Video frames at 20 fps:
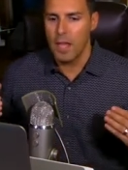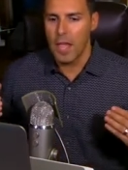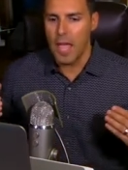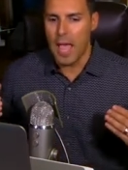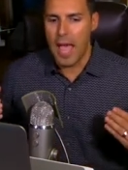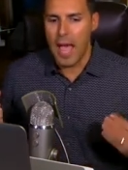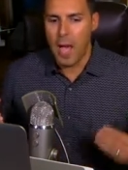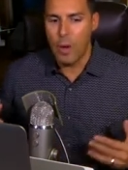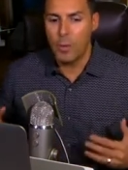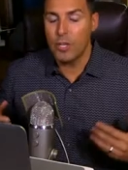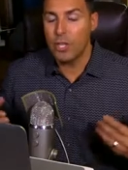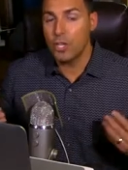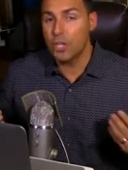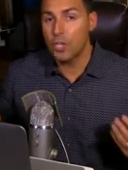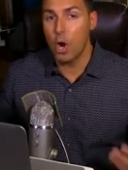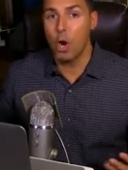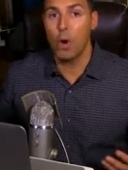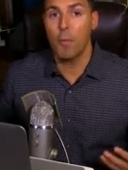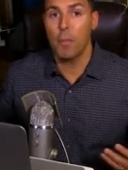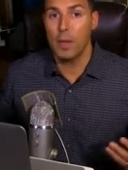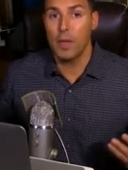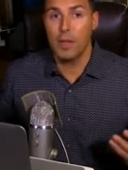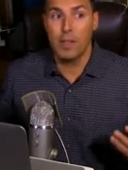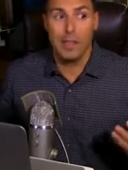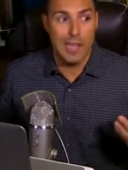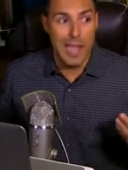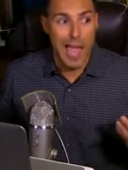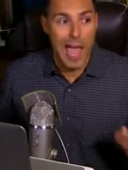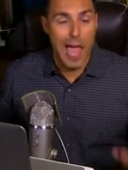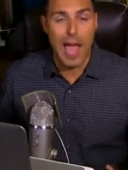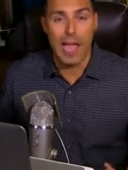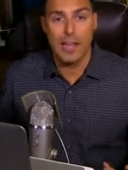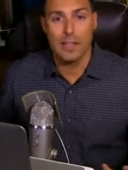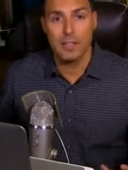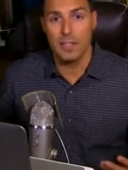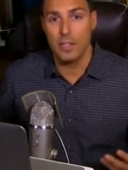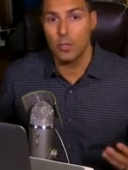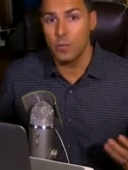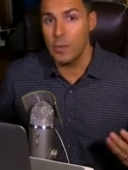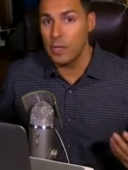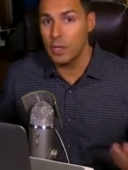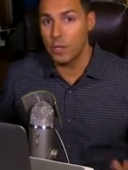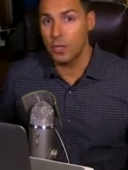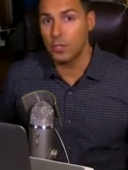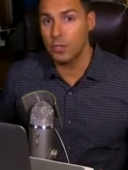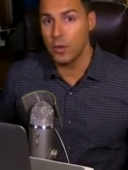how we sharpen the axe is we go to